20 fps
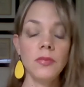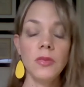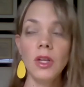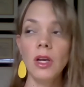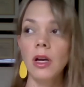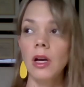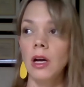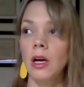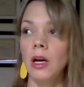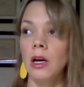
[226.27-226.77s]

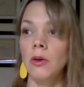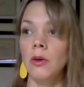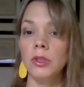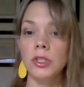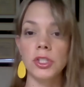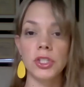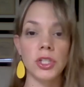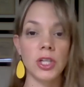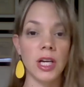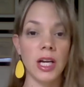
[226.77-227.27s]

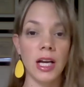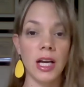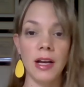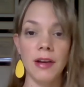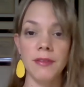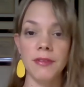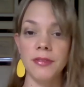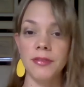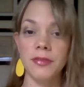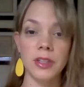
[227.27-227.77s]
once you
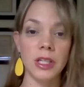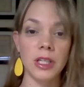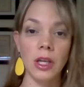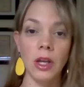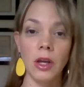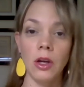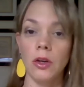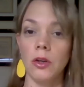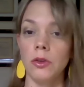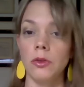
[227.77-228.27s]
have, you
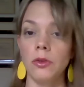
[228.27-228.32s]
know,